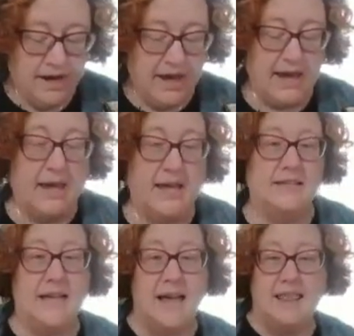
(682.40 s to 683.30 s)

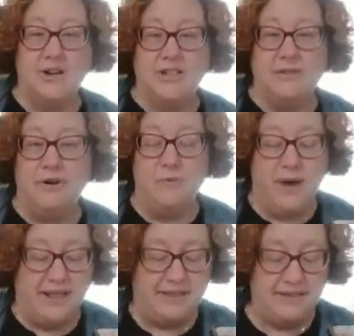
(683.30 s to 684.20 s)
And they're different
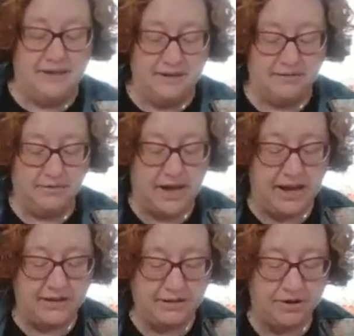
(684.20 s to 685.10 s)
widths.
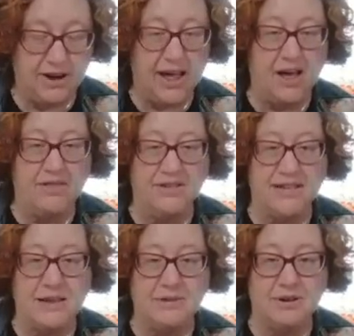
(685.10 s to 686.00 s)
Okay, so they're not all the
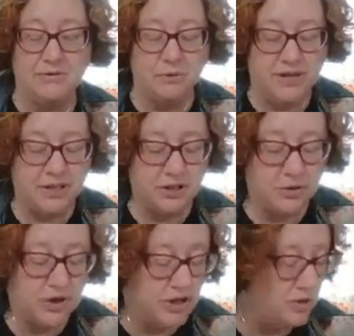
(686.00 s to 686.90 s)
same, they're different widths.
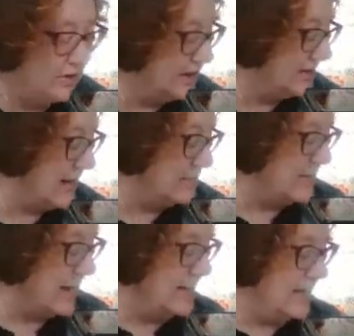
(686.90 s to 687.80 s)
You could do the same
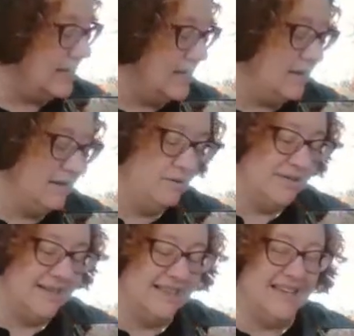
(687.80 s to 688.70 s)
technique
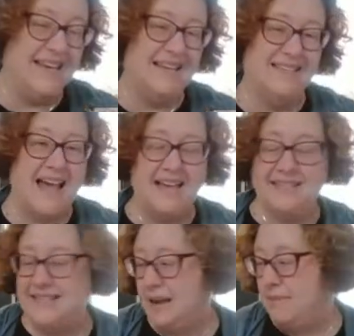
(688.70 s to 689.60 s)
using the exact
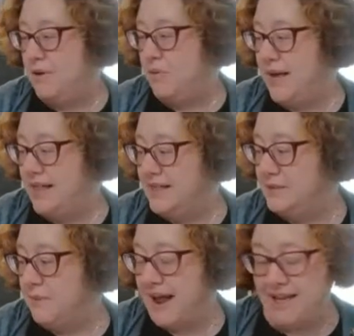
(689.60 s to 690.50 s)
same widths,
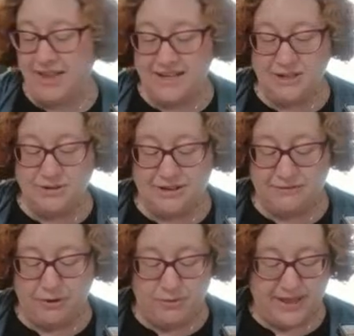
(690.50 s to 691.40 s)
but I like to use
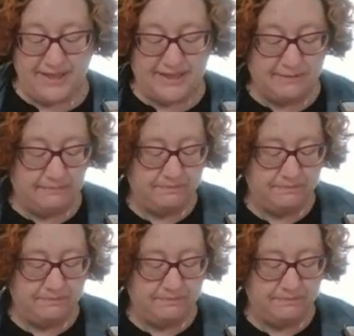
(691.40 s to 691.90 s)
different widths.